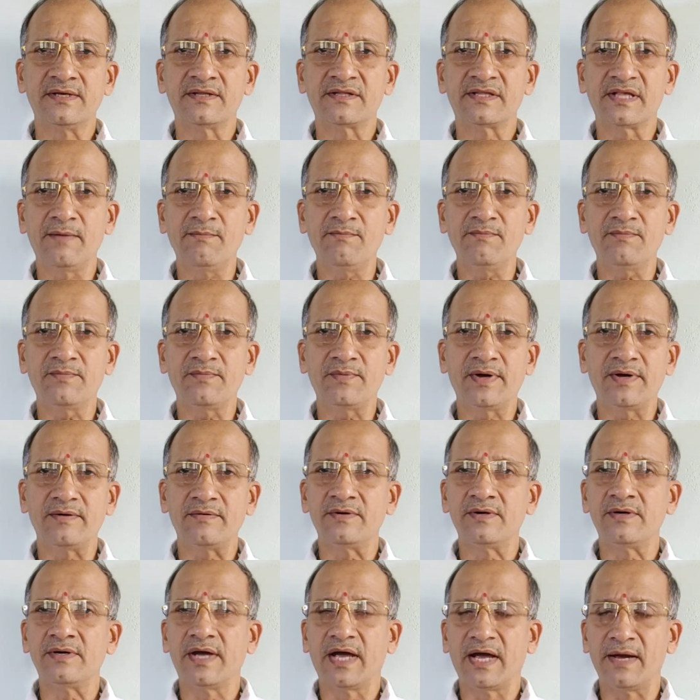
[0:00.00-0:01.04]
some
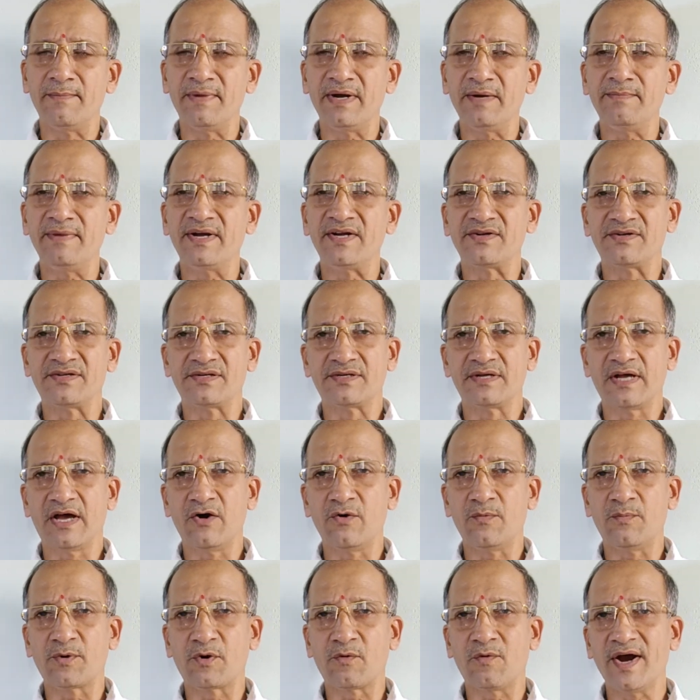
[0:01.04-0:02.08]
amendments have